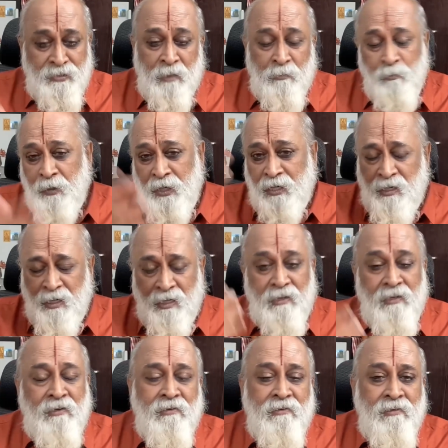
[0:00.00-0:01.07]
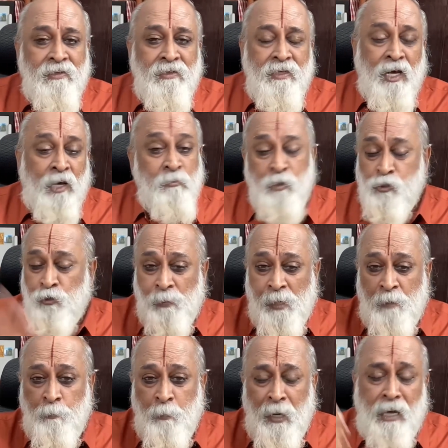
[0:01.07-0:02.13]
some picnic,
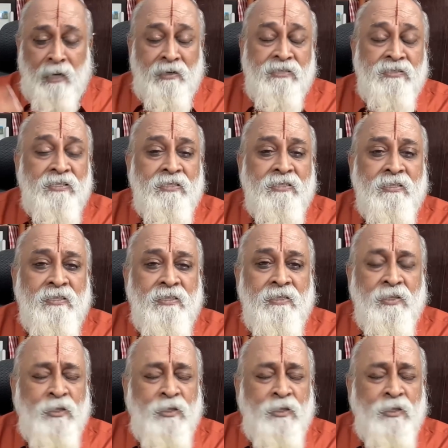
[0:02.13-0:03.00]
amusement parks.